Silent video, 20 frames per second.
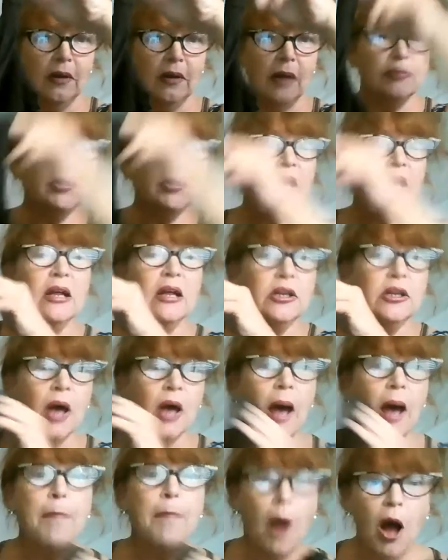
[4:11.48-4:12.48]
I'm telling you,
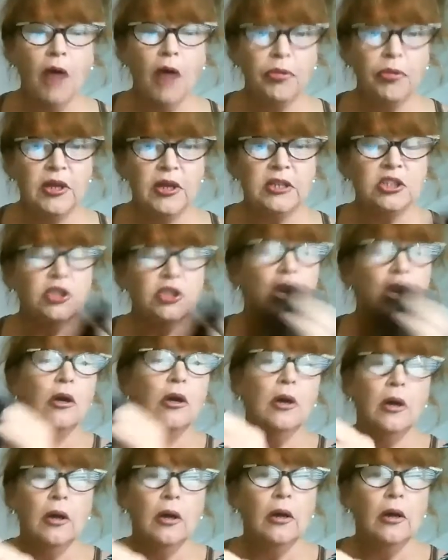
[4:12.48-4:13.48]
I bought this
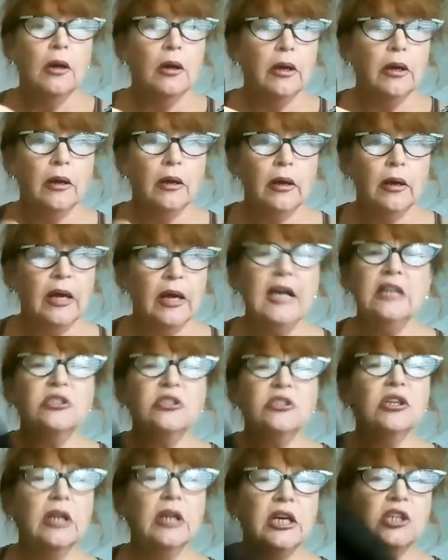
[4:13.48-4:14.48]

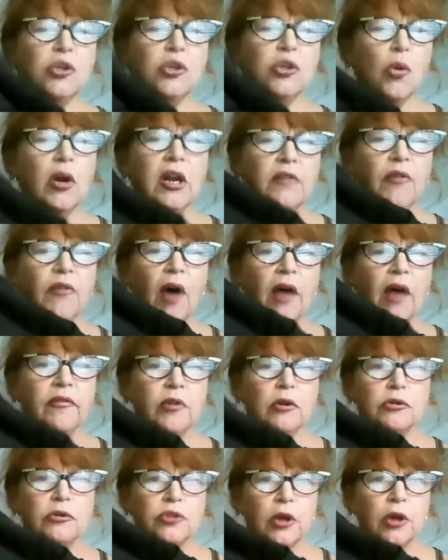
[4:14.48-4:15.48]
easily 25
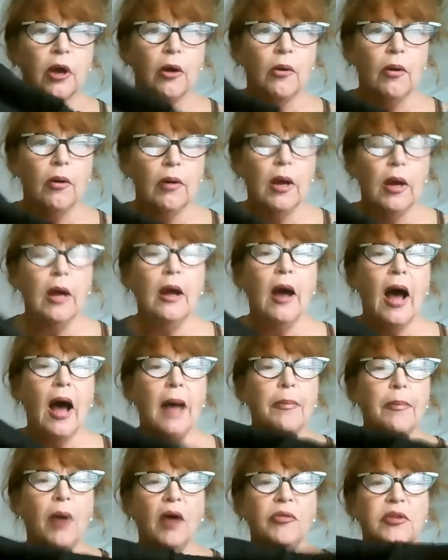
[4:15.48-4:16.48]
years ago. I
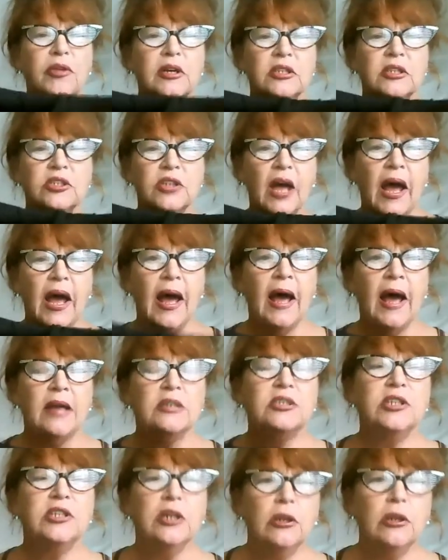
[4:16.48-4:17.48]
bought this
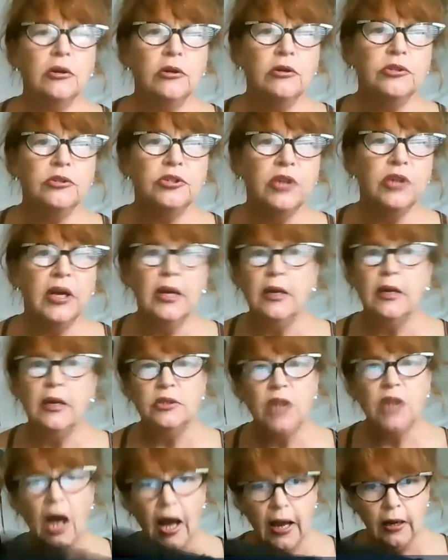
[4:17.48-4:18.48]
at Dillard's in
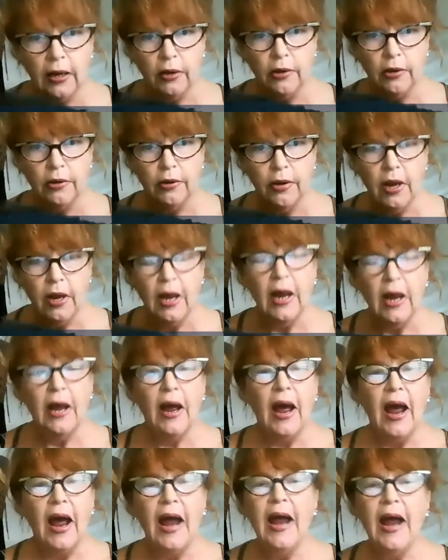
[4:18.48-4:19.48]
Tyler,
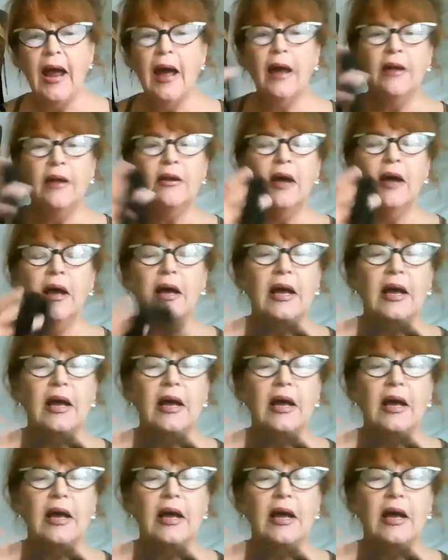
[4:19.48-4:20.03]
and